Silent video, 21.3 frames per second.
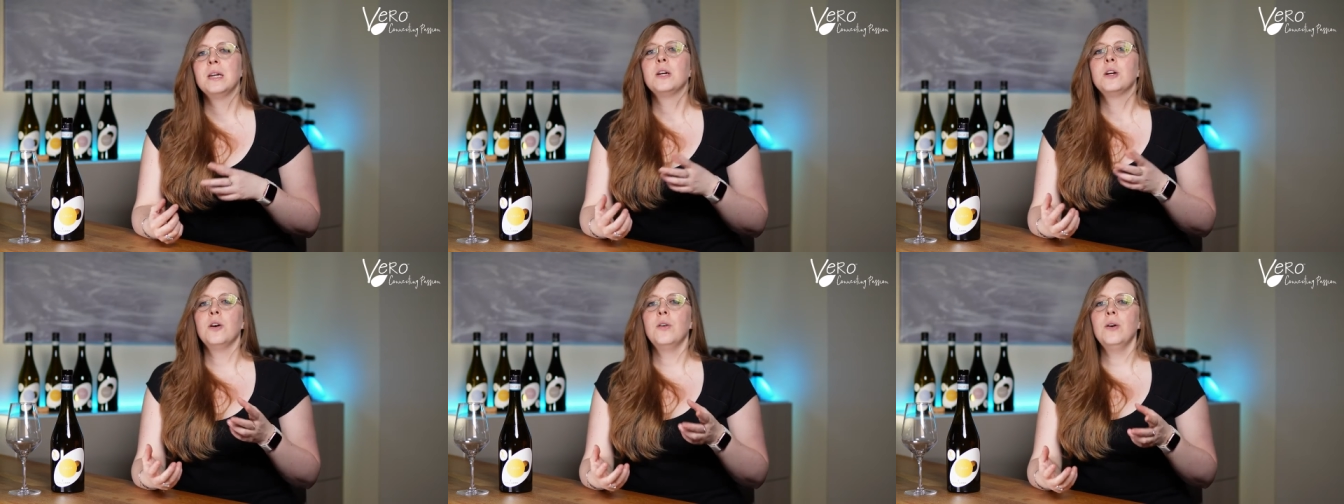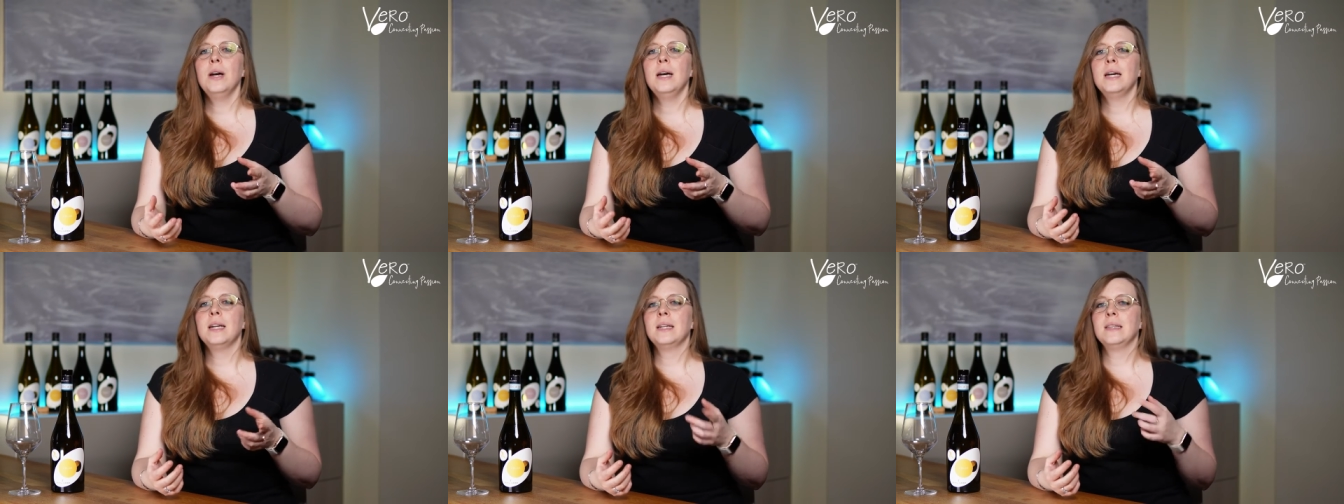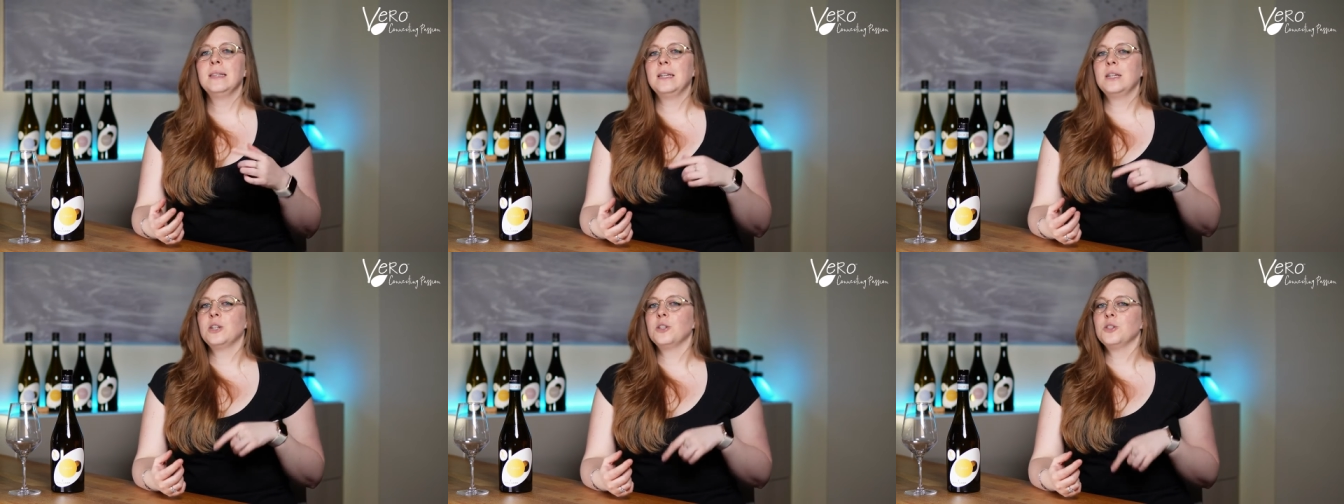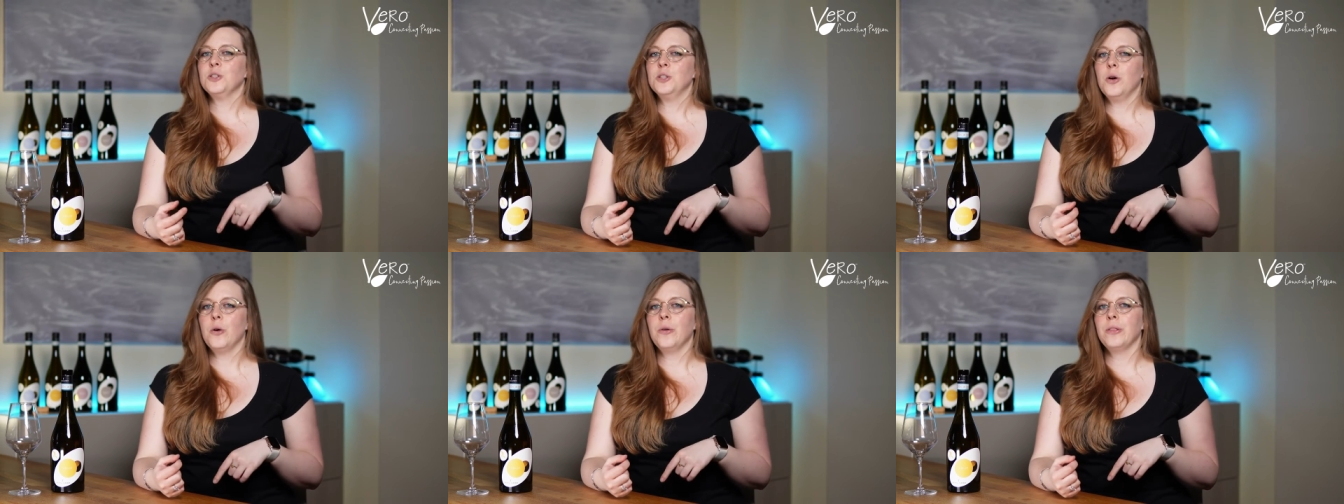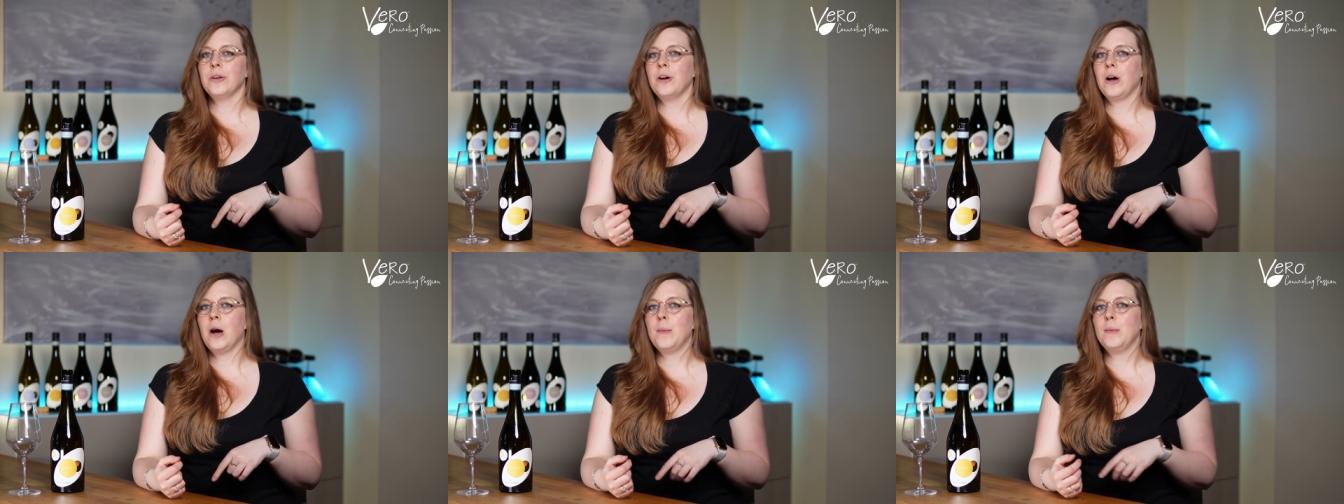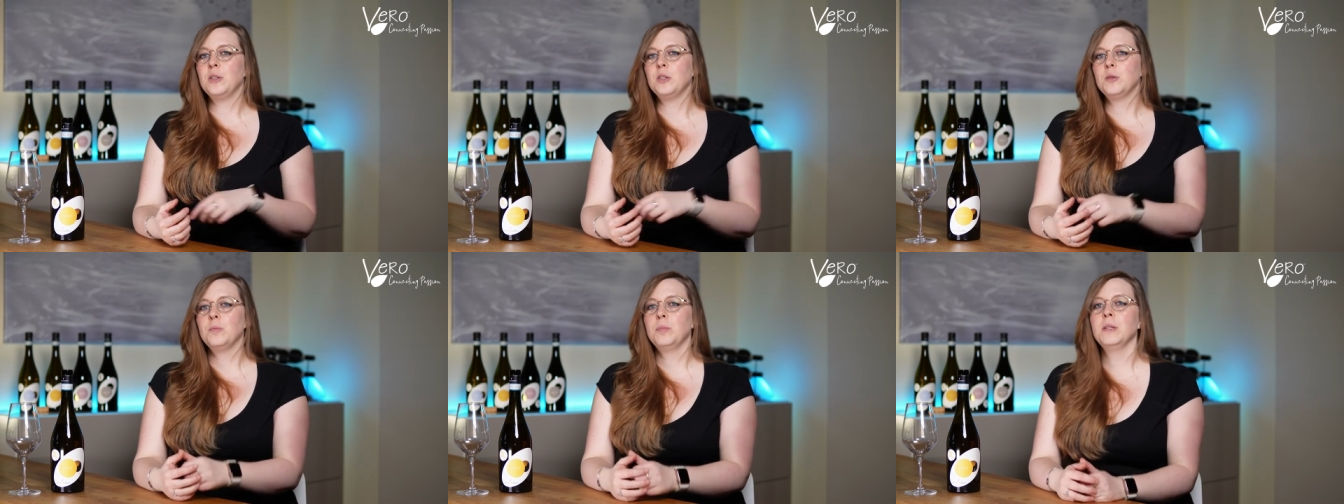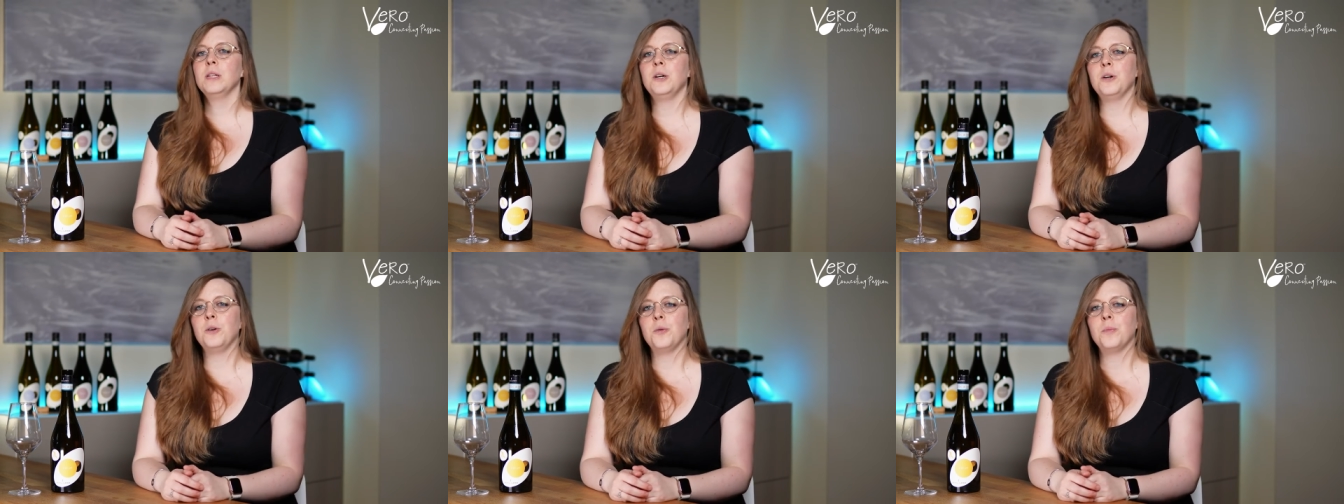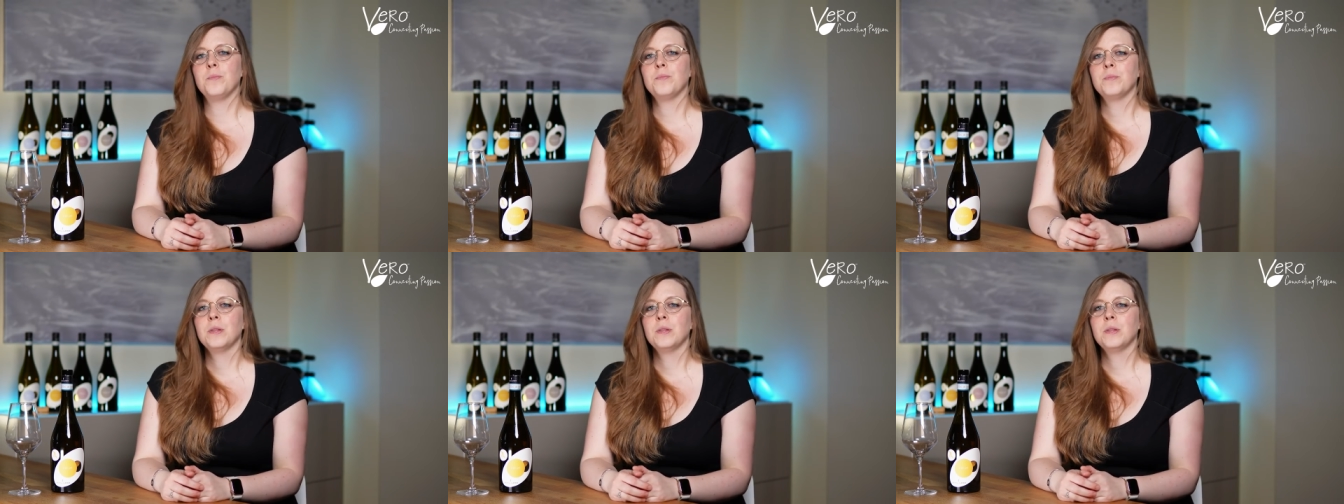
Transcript: Go ahead and let us know in the comments below.